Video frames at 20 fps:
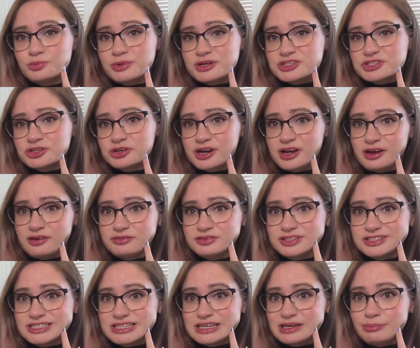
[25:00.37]
you must not have
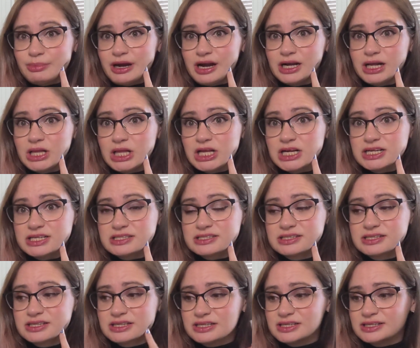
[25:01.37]
to think back a lot.
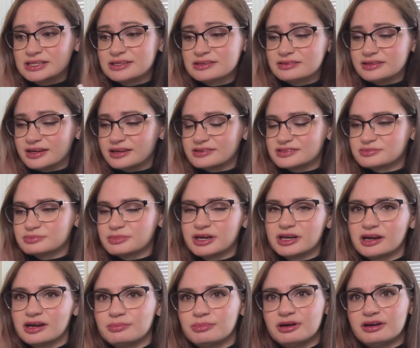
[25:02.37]
That is
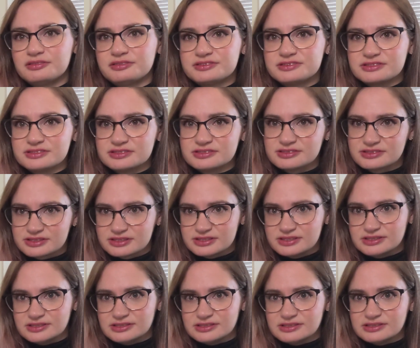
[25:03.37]
my hypothesis,
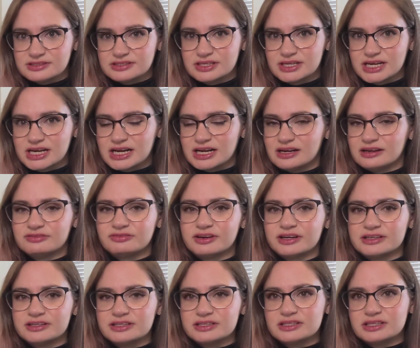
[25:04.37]
because I
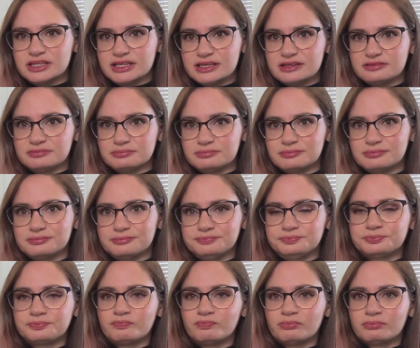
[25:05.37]
find it like
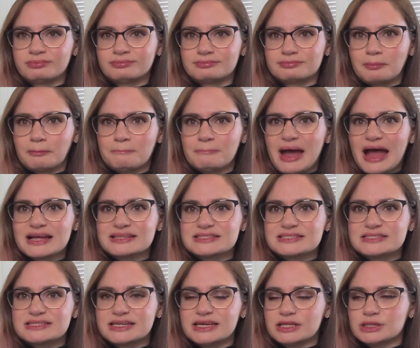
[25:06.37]

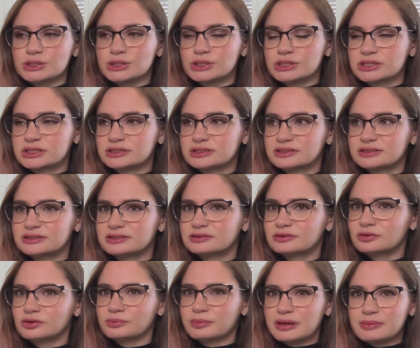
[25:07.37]
mats together.
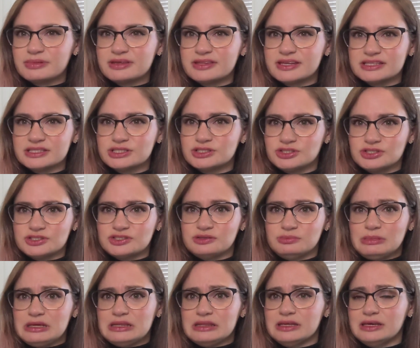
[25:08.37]
Or maybe that's just
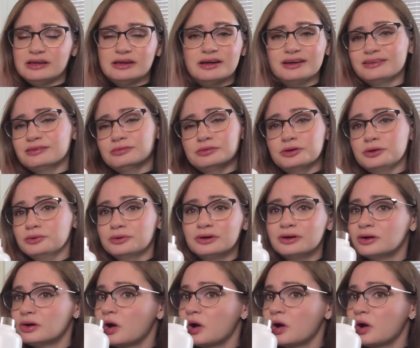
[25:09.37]
a me thing. I don't know.